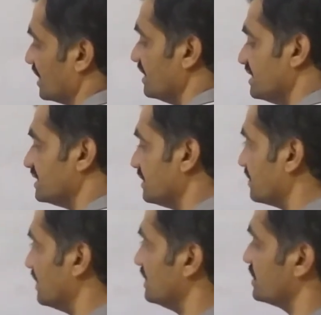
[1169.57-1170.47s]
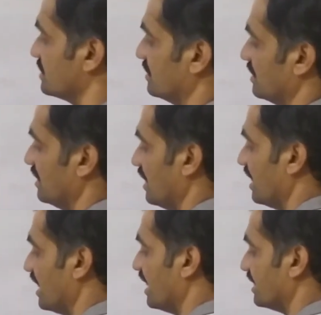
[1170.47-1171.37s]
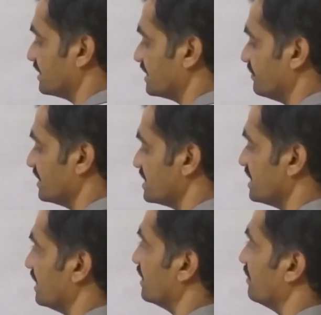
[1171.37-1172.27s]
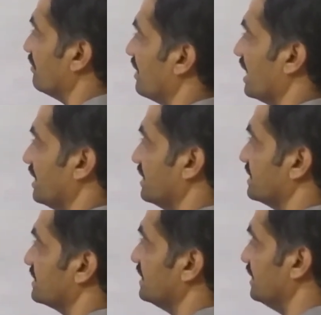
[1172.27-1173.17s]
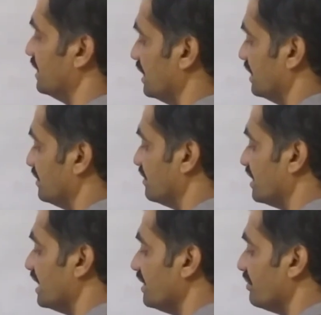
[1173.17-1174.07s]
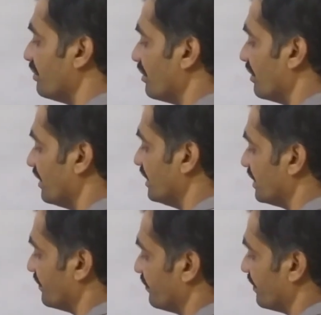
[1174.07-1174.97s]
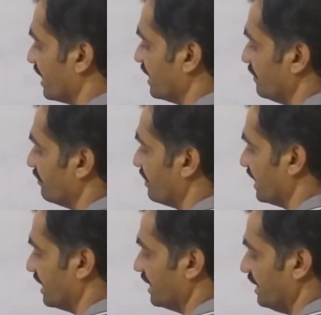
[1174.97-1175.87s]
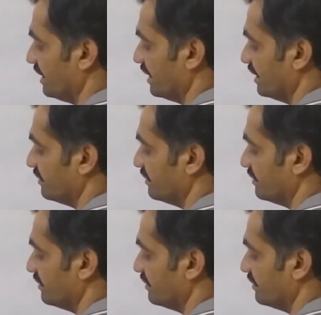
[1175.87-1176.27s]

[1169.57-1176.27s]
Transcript: is equals to R suffix T minus 3.5 by